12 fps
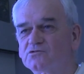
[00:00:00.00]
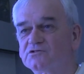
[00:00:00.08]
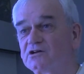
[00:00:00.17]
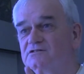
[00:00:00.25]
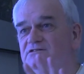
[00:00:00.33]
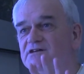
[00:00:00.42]

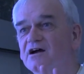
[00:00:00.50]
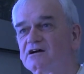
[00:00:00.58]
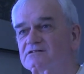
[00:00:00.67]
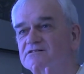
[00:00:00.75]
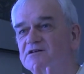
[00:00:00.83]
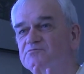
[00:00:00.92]

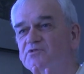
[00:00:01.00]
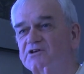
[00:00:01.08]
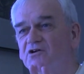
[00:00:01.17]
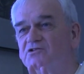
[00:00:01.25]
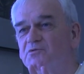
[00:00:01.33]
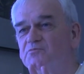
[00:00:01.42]
concerns and
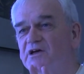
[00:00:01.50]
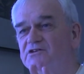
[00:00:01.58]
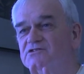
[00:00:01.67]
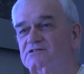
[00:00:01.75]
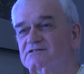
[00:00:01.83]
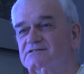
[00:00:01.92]

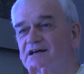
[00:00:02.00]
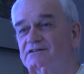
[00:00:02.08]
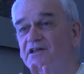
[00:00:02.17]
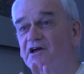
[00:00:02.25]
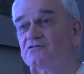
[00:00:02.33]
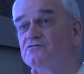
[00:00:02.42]
preoccupations, and
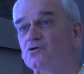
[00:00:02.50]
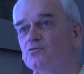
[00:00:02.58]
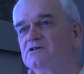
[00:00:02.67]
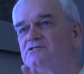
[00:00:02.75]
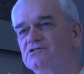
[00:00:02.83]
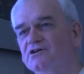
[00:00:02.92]
therefore
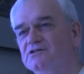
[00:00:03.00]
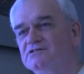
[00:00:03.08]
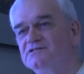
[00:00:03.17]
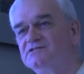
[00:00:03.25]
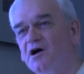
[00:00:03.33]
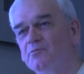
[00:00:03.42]
will turn
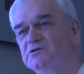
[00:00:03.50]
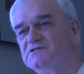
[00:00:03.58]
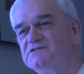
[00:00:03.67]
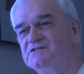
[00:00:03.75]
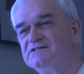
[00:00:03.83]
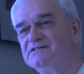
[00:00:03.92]
to
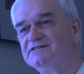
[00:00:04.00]
Thomas,